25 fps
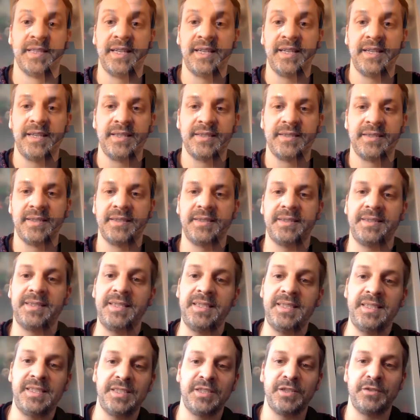Day
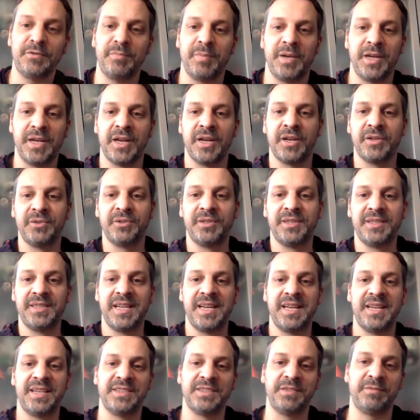16 of my 100
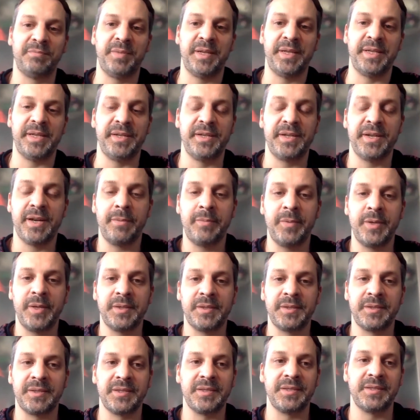days of making
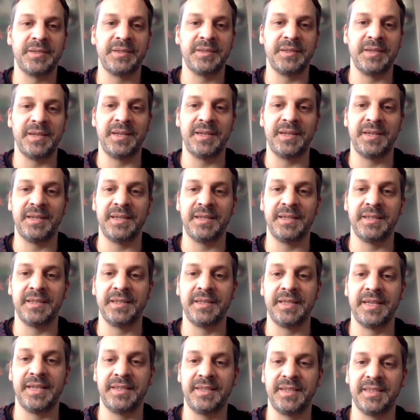comics.
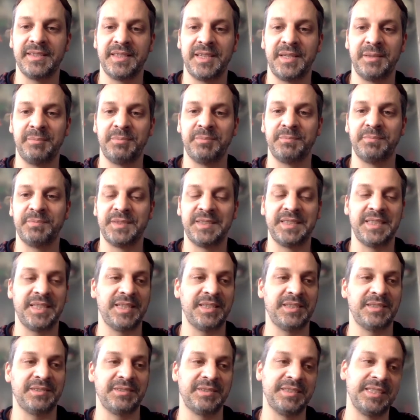Again, as I
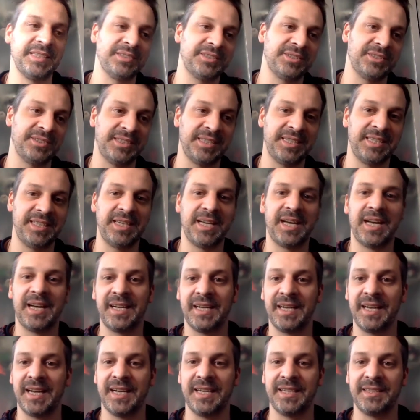said yesterday,
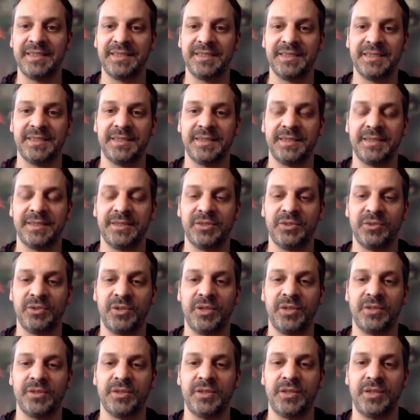I had
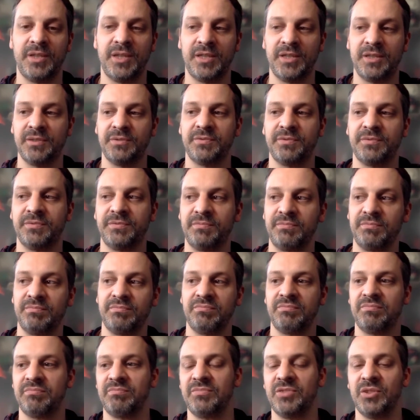drawn a lot of
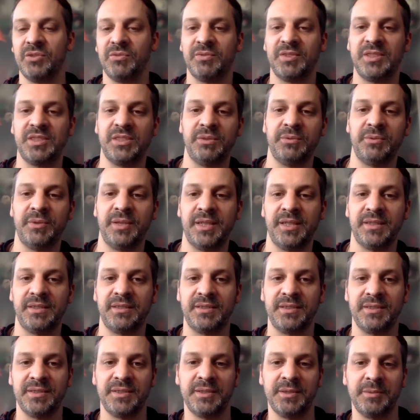
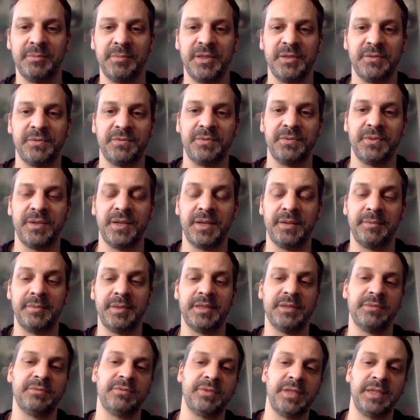silhouette, a little bit of
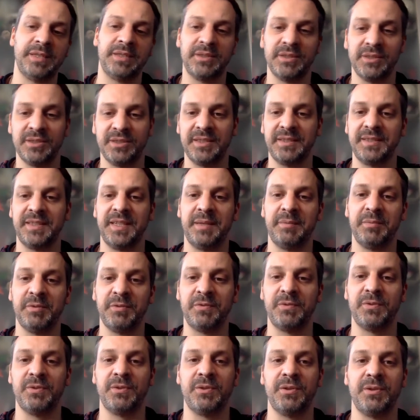faces the day
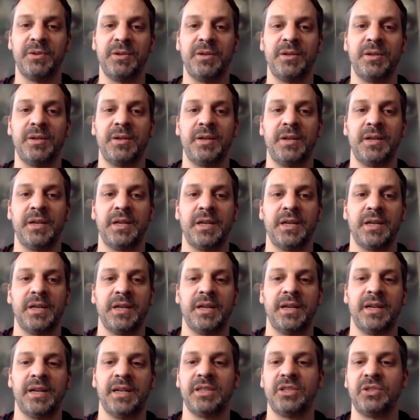before,
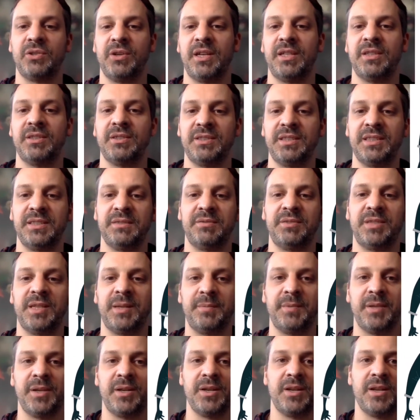trying to
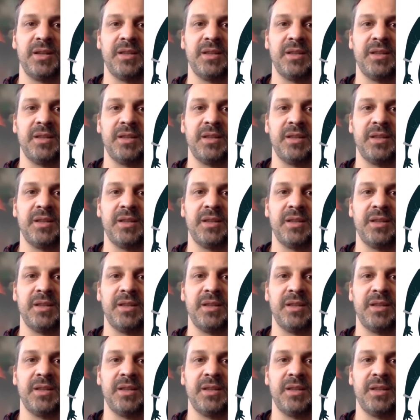develop the